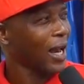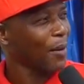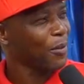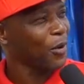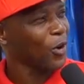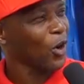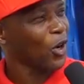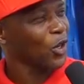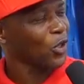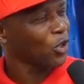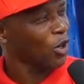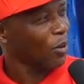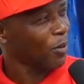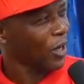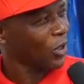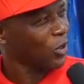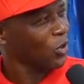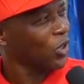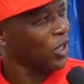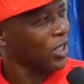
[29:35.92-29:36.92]
that because
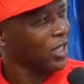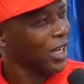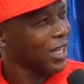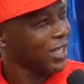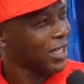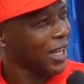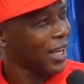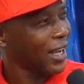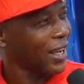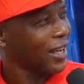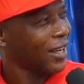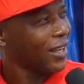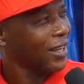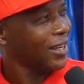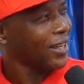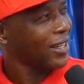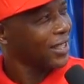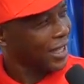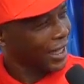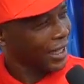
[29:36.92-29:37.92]
number 2 no trese
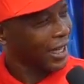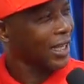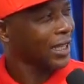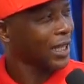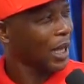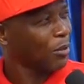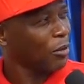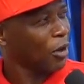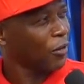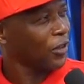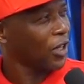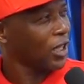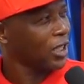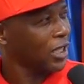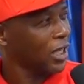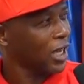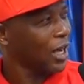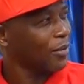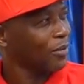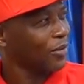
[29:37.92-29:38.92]
second term of the
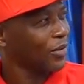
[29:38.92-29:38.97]
GM.